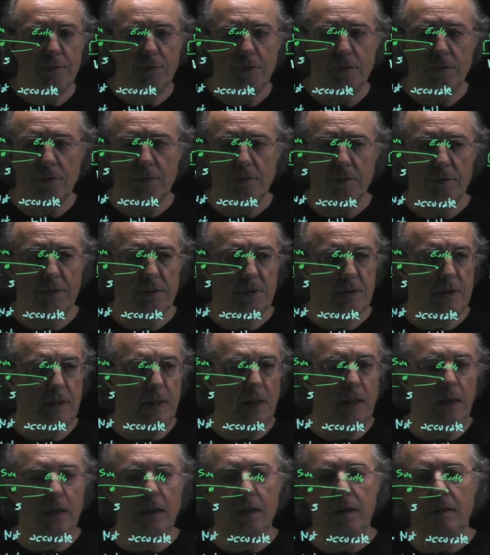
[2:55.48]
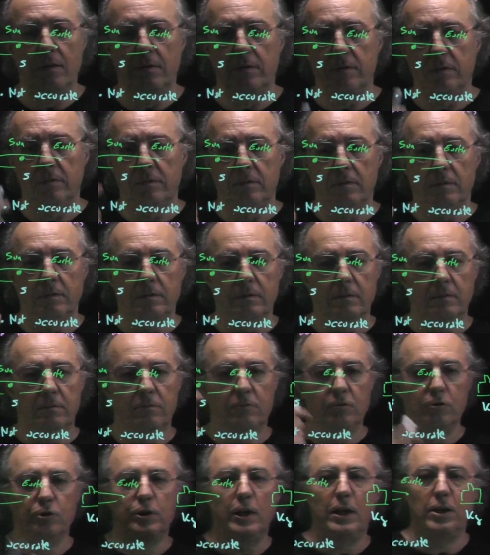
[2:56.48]
the stick, or the
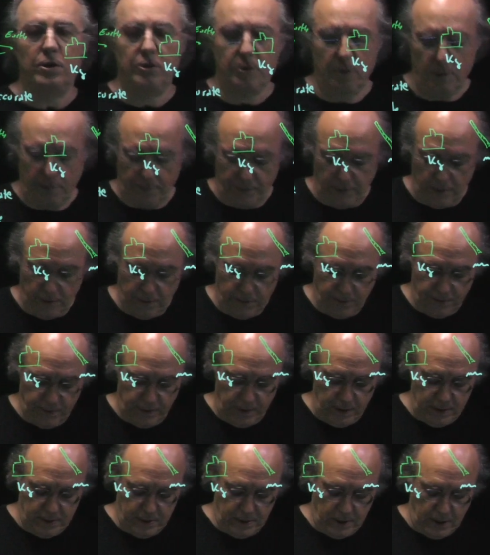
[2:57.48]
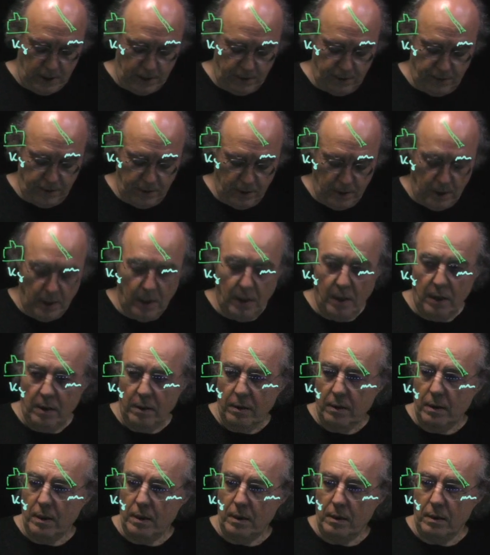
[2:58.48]
rotation of the Earth is not
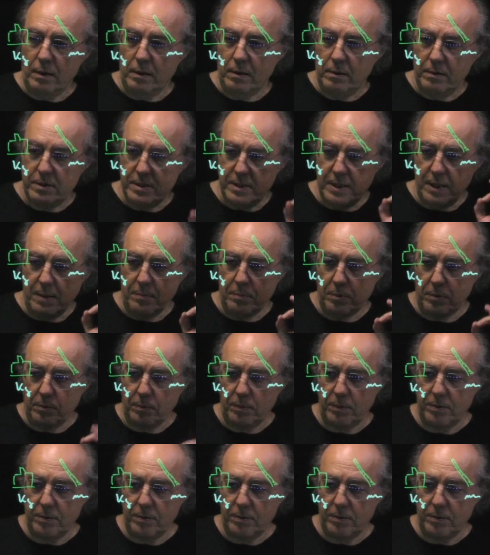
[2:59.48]
stable with